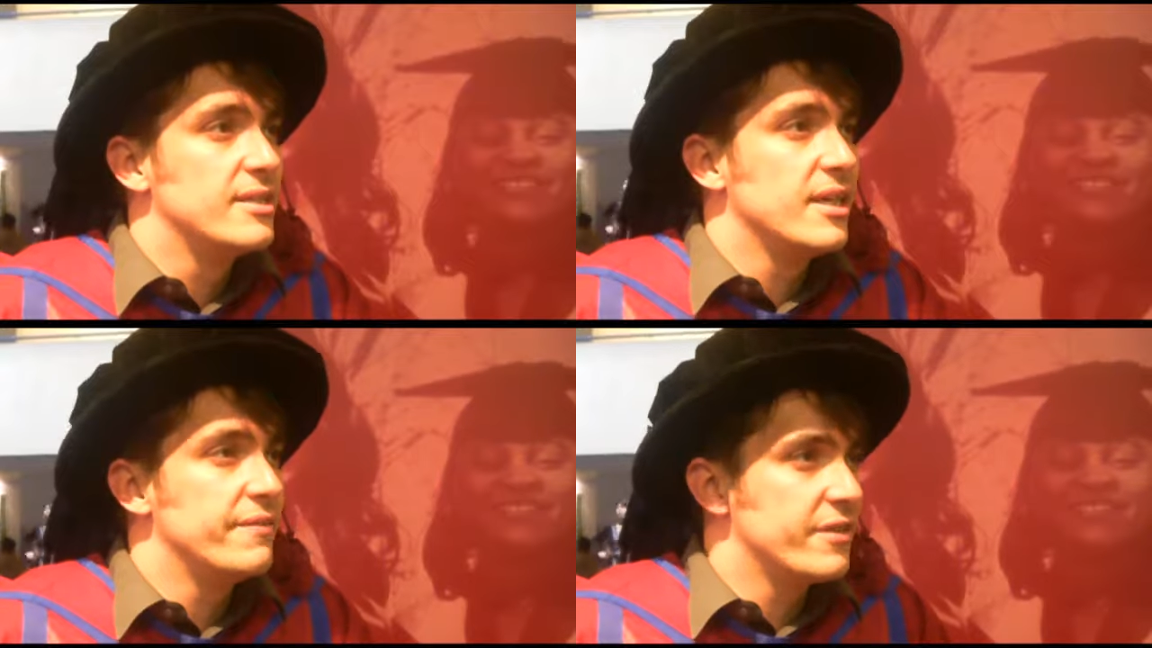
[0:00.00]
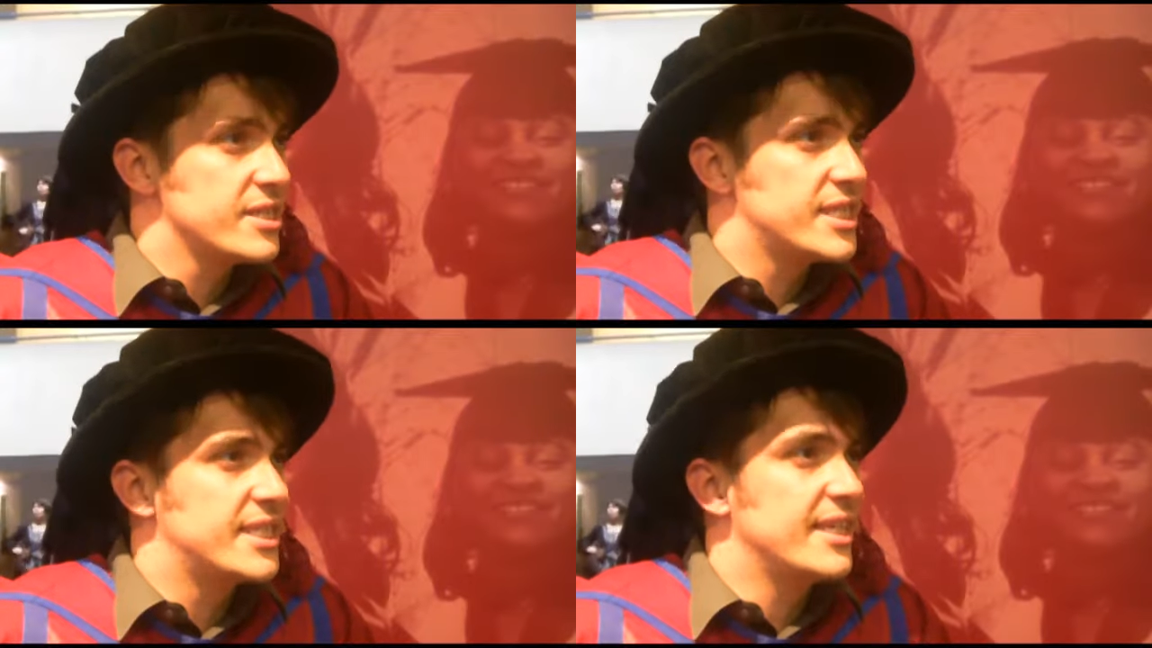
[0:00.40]

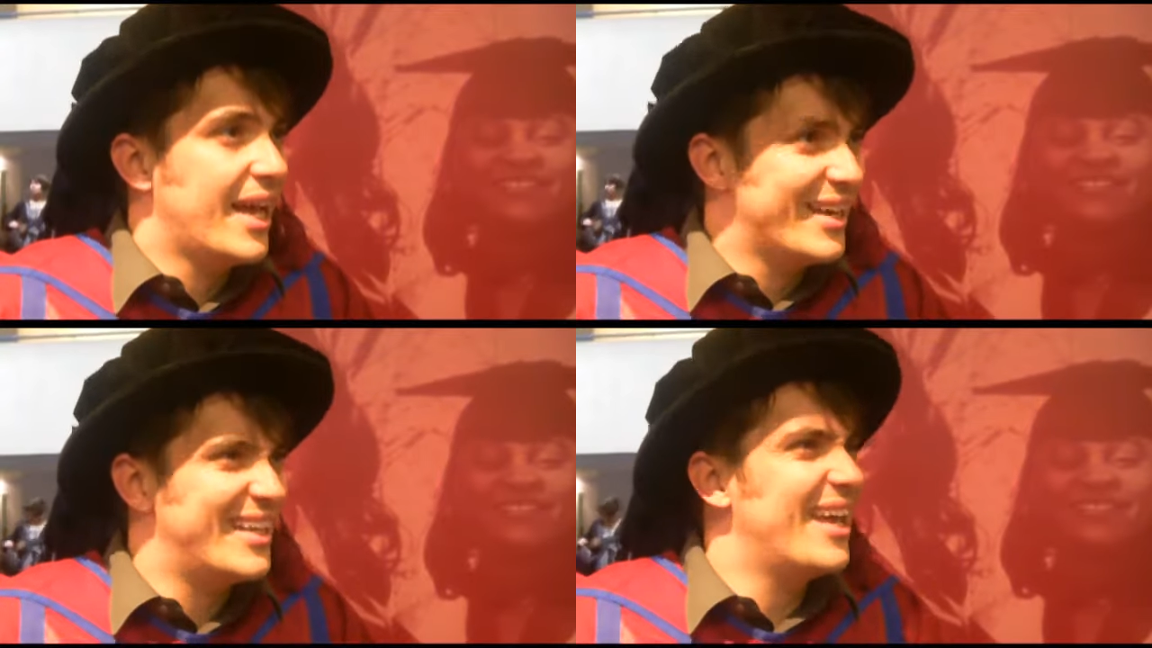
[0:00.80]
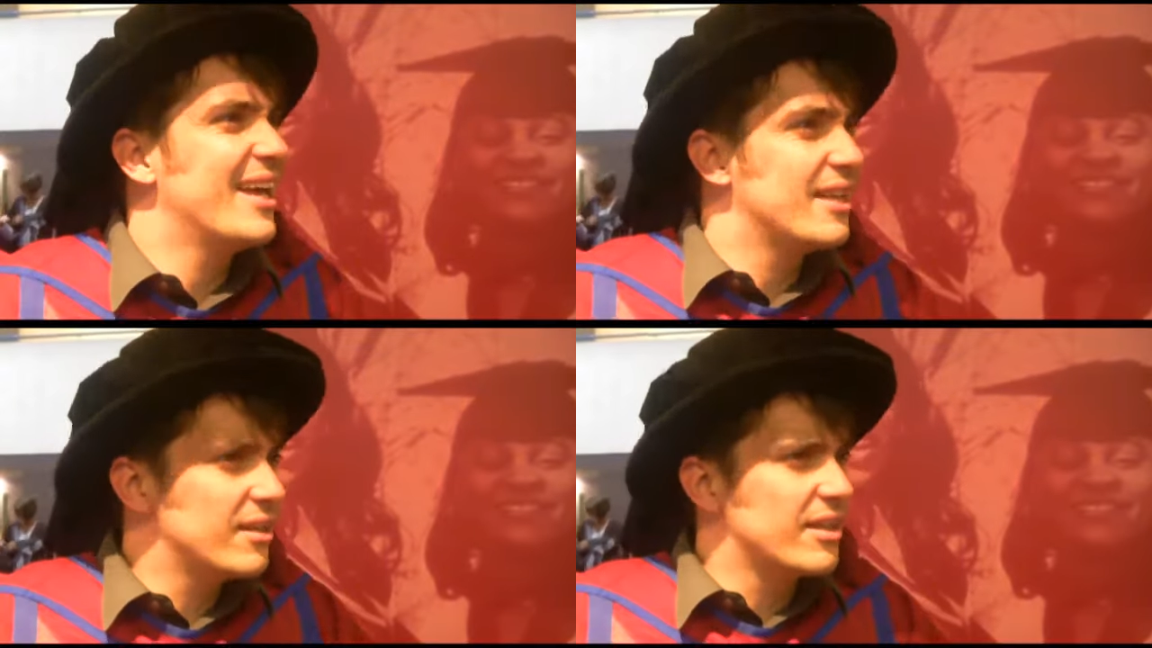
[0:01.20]
diversity, and
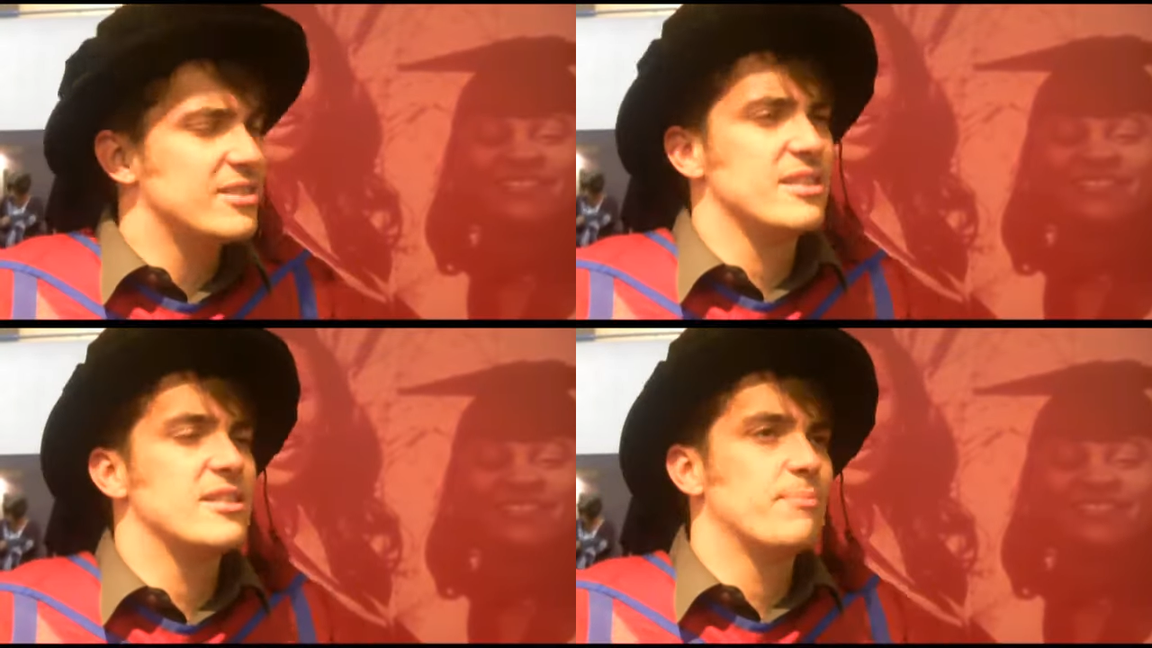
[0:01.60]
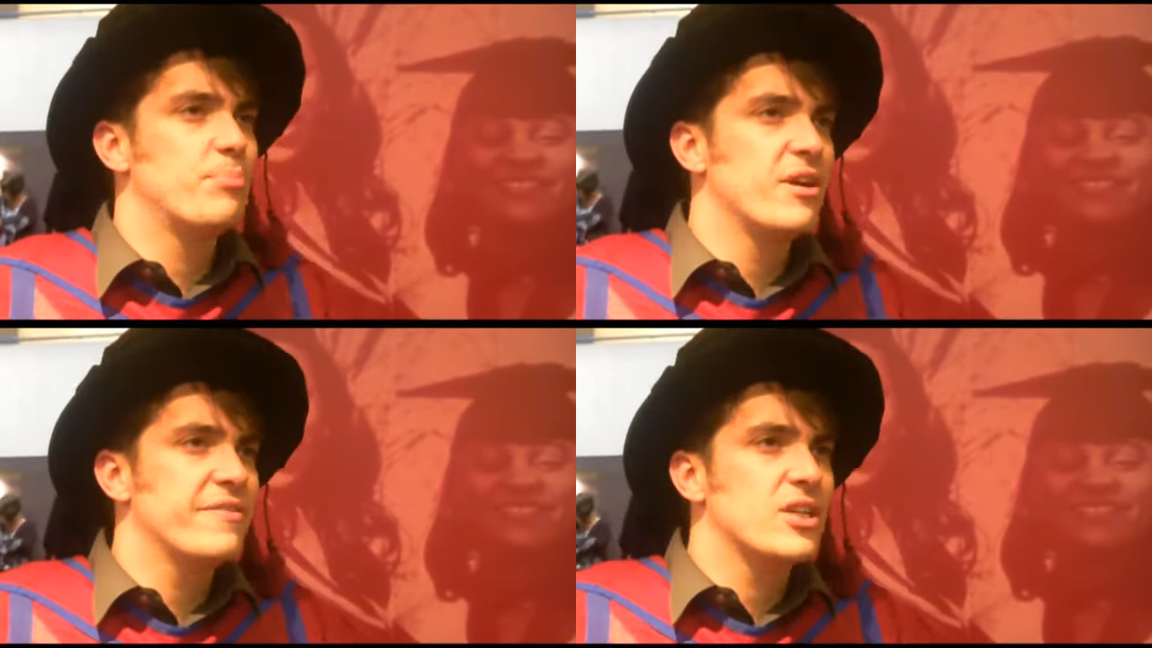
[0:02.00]
yet it's, it's a
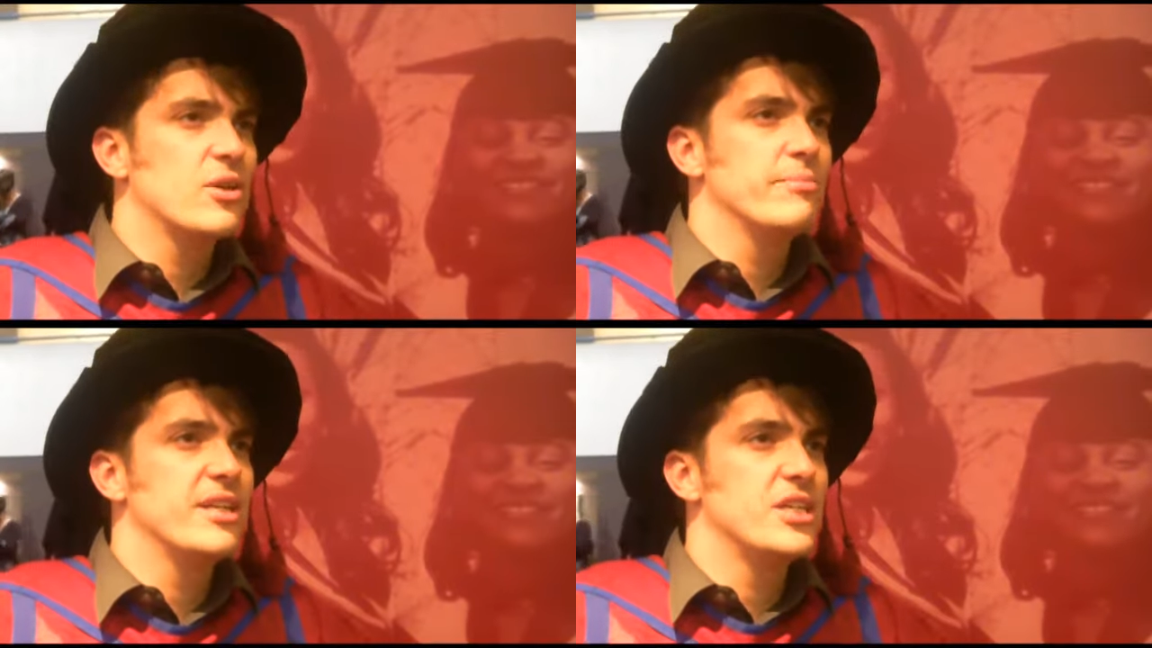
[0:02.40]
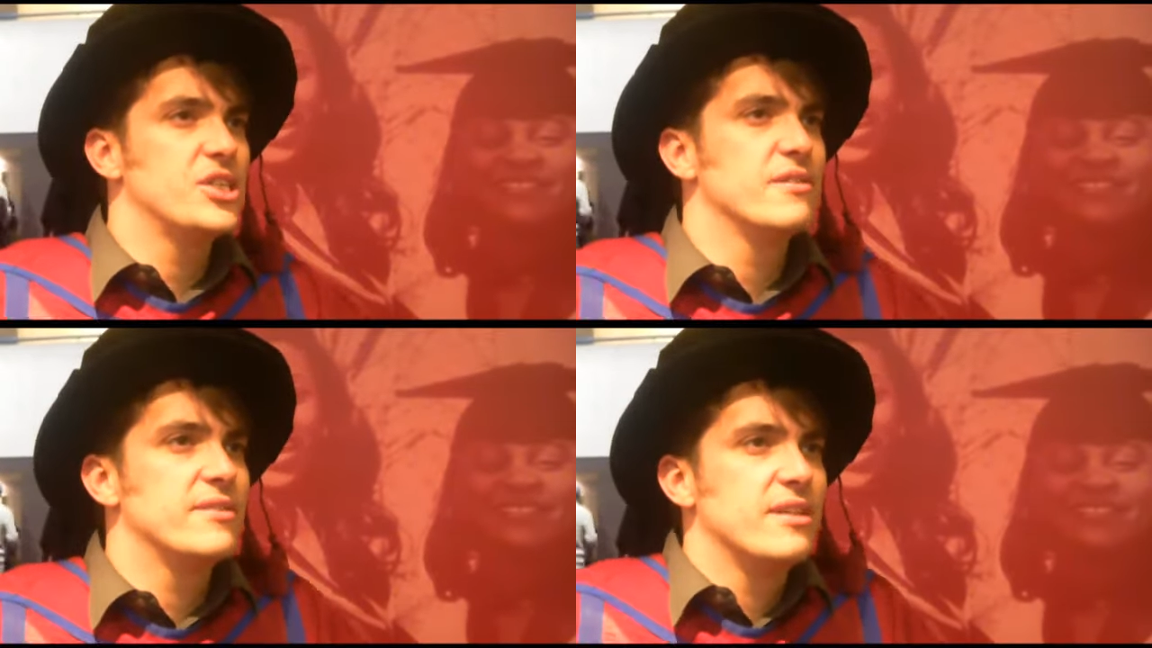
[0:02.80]
perfect
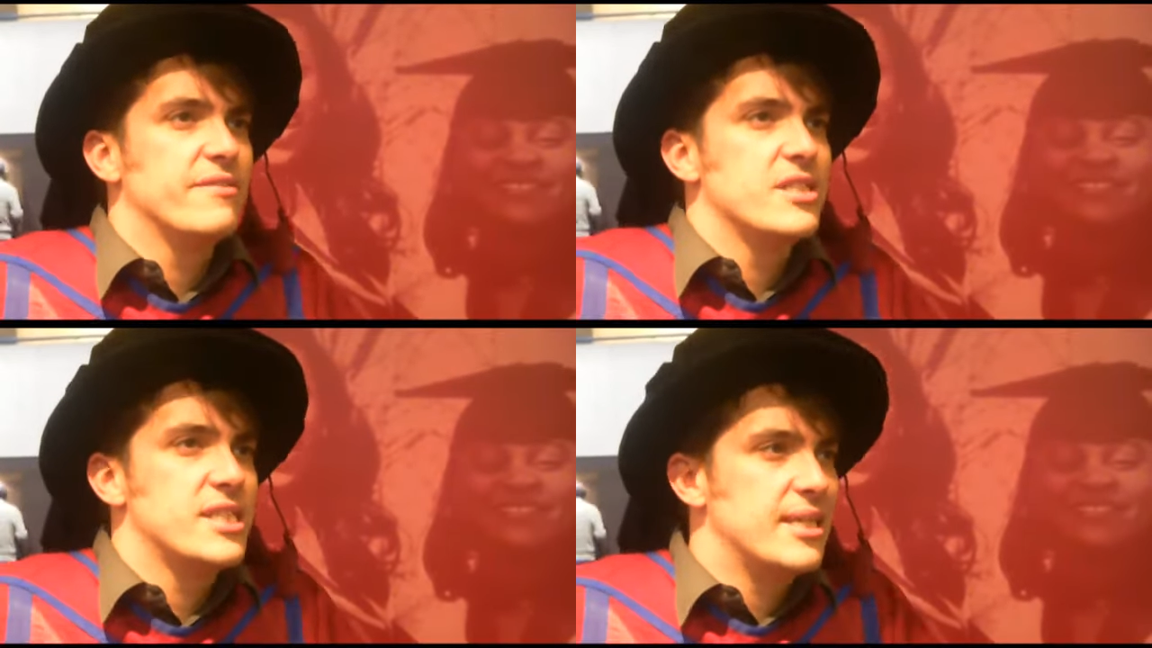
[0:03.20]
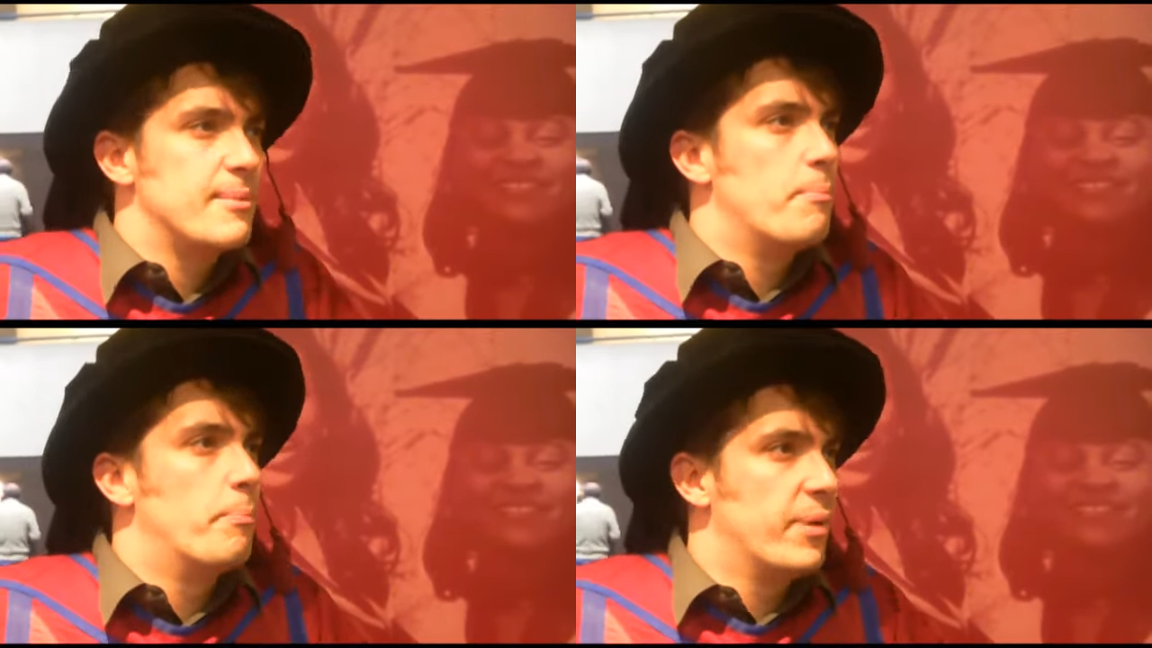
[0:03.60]
combination of
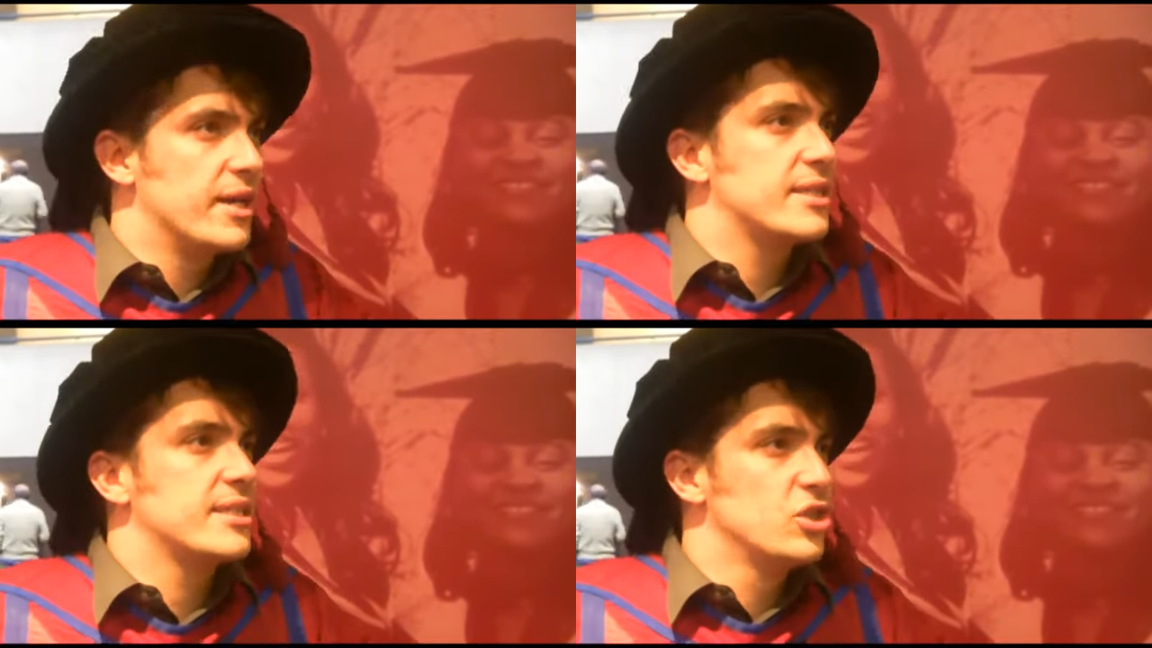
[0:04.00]
diversity but